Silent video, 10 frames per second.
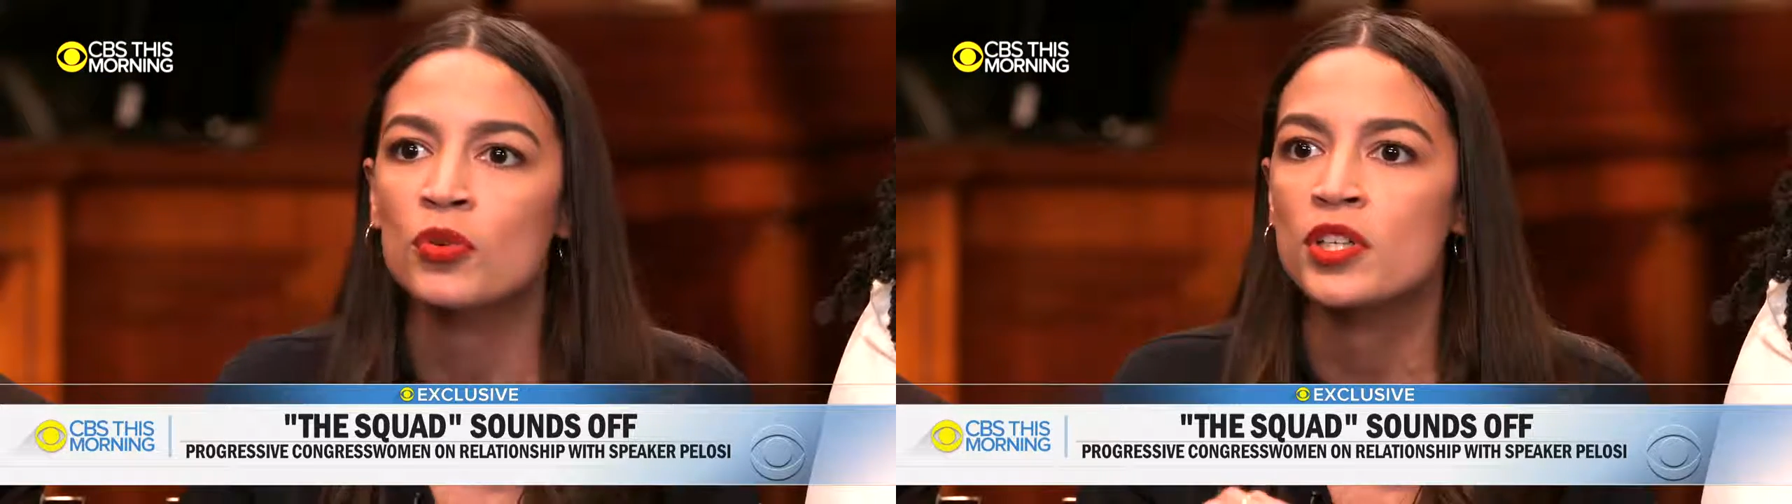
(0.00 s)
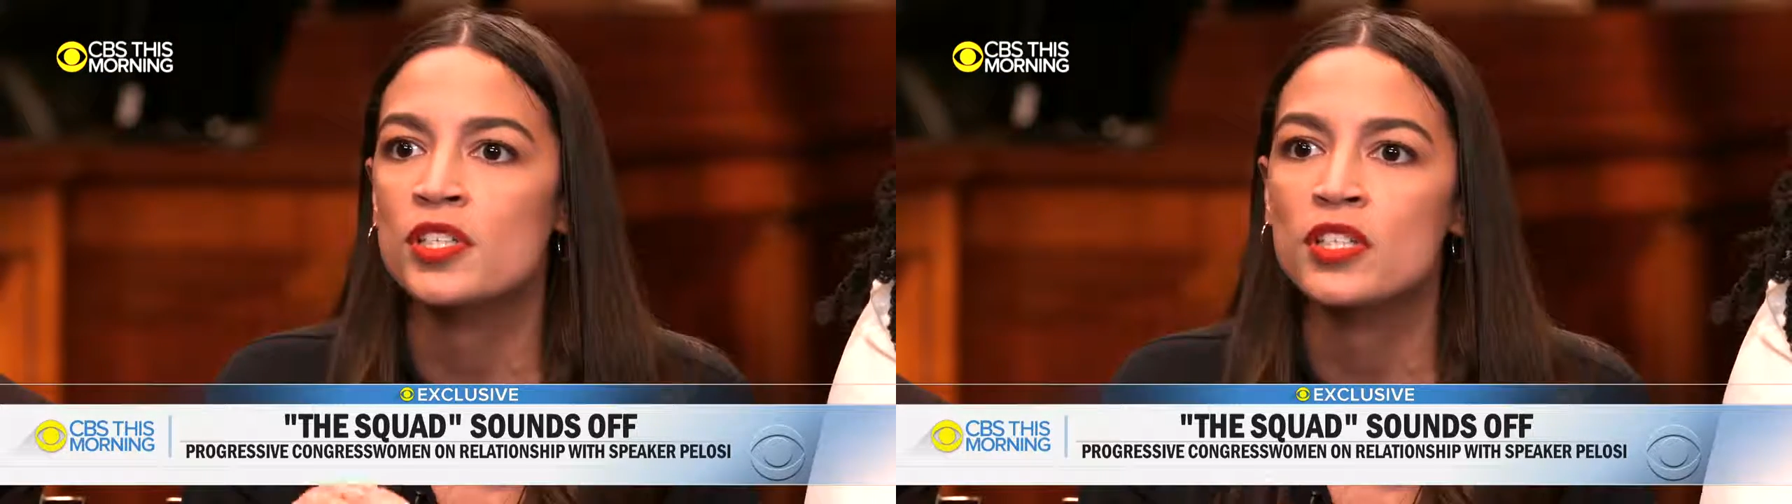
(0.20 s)

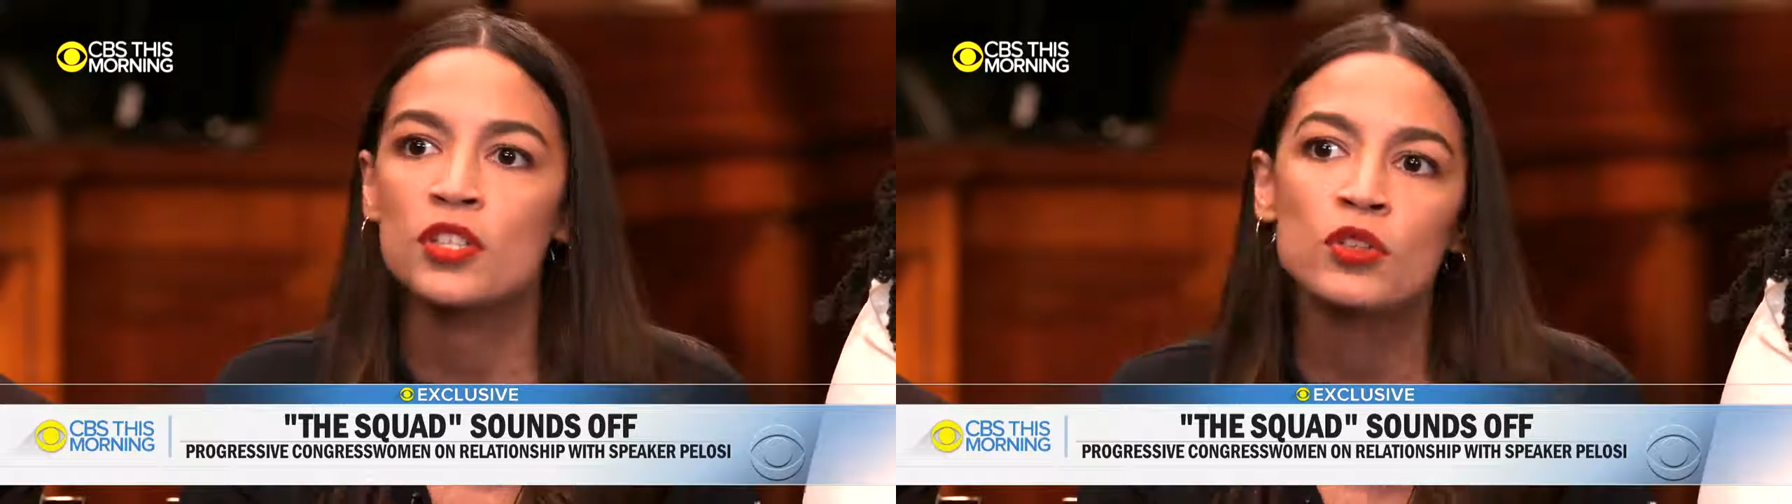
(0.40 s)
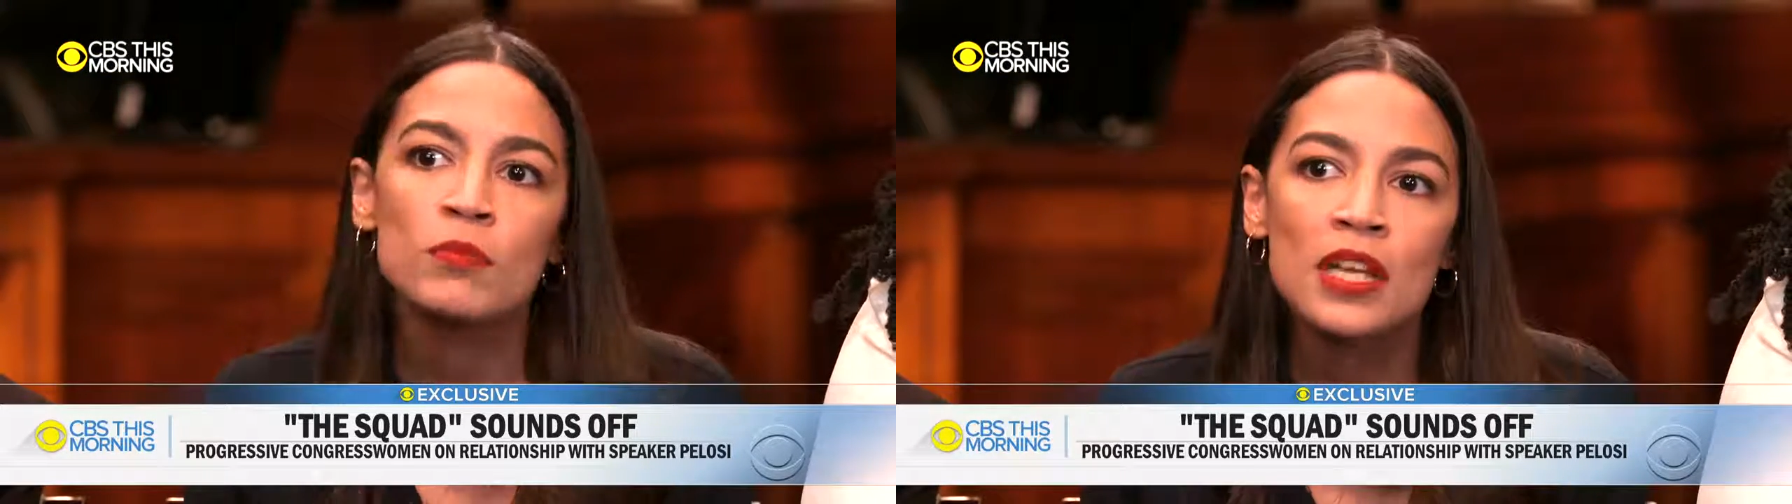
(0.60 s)
or a
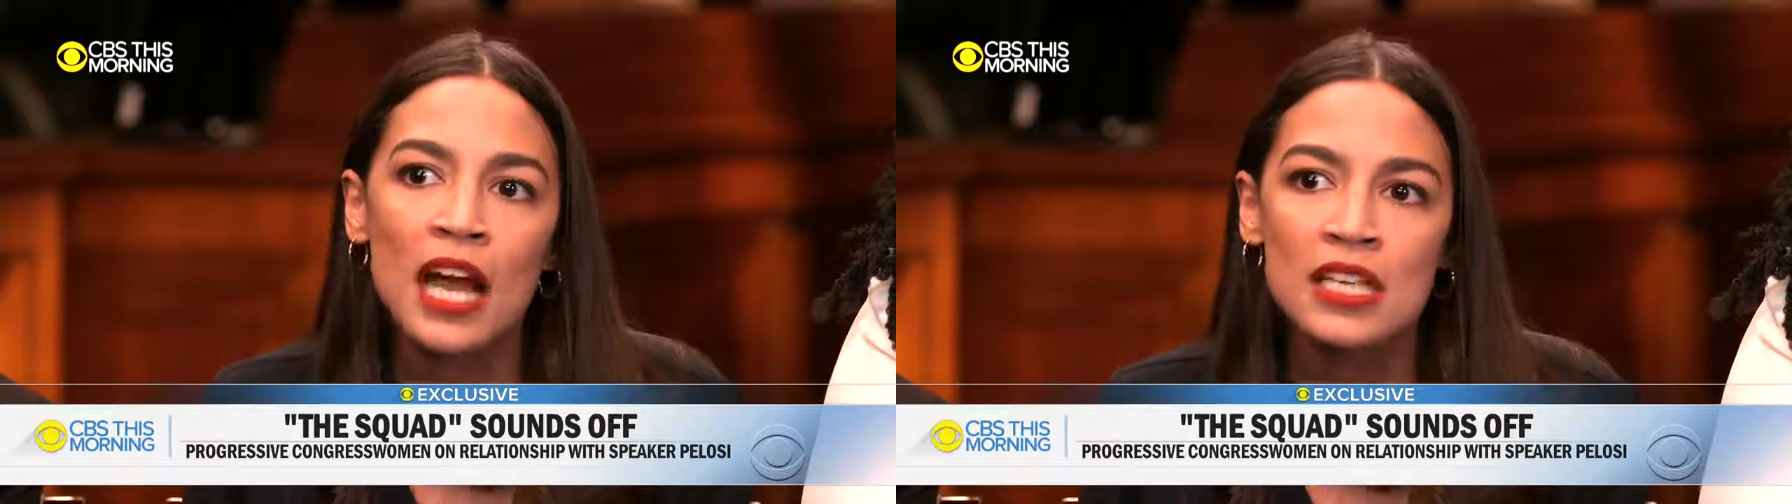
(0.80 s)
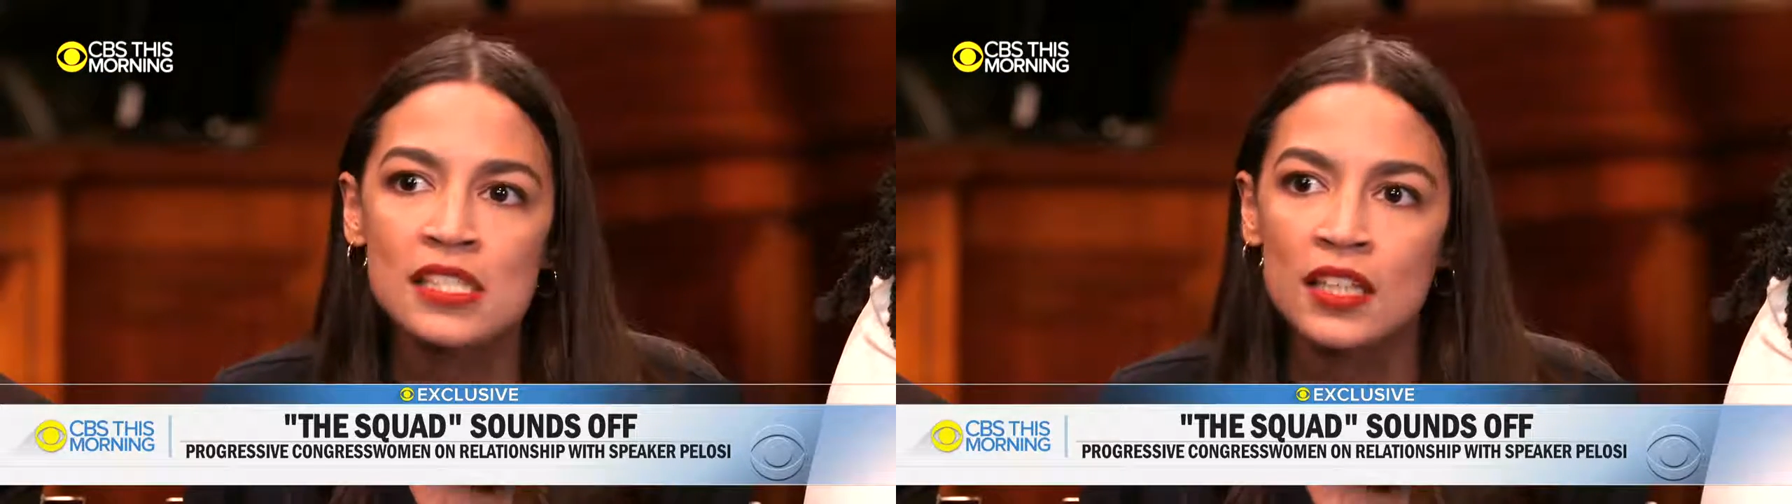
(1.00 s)

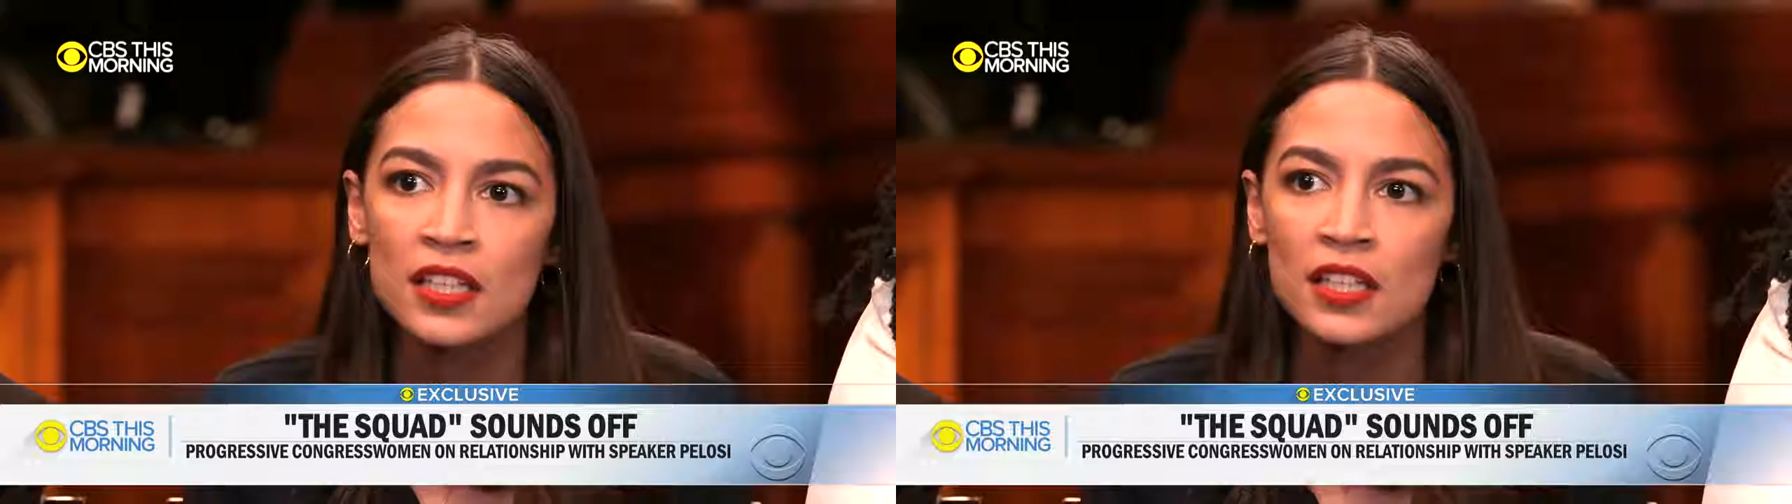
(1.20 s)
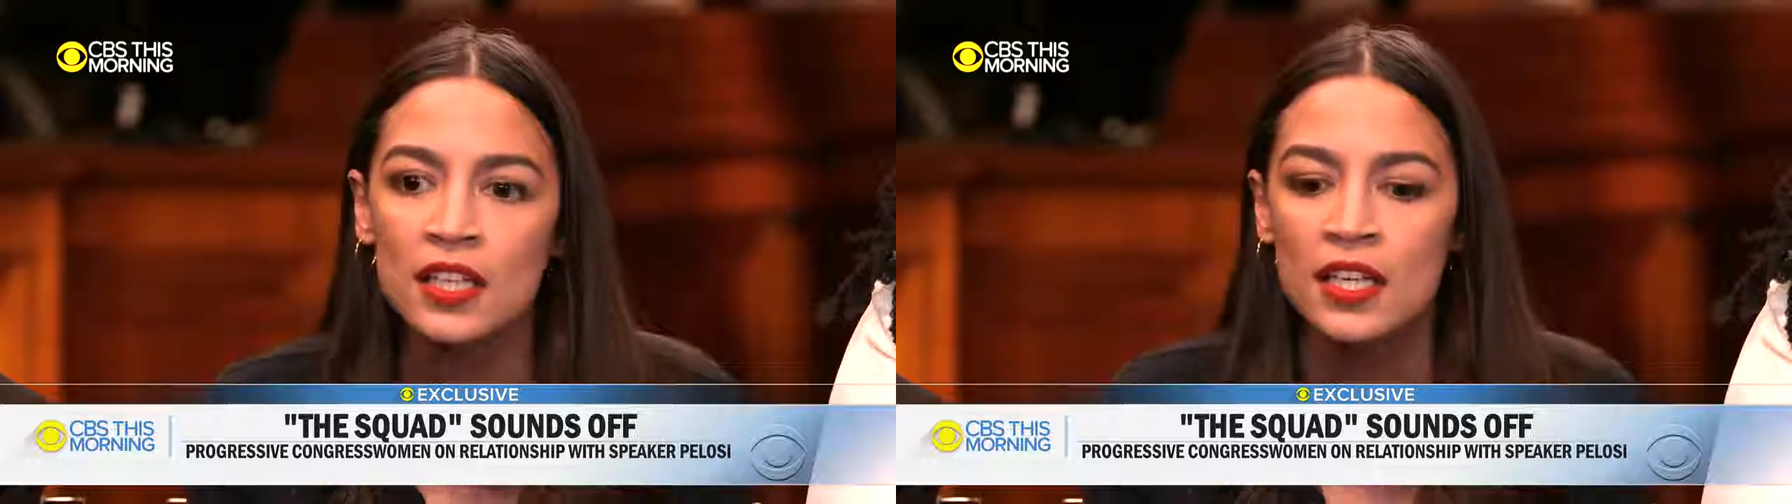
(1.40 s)

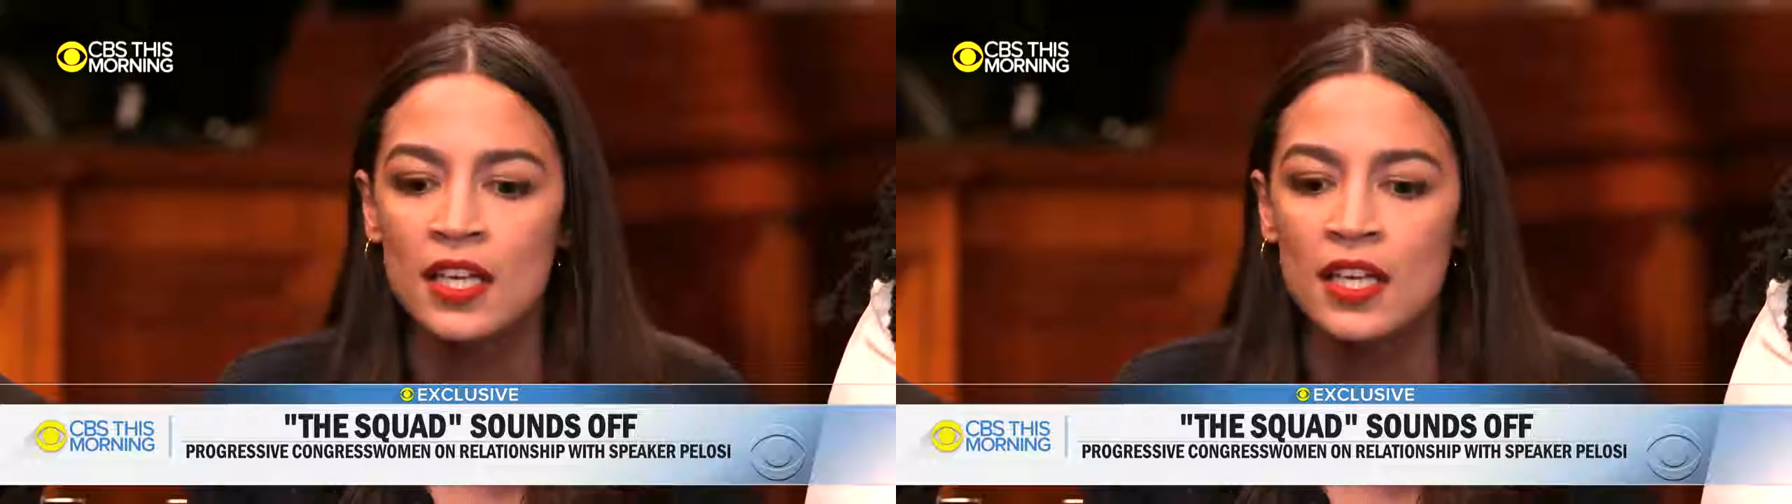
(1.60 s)
dehumanizing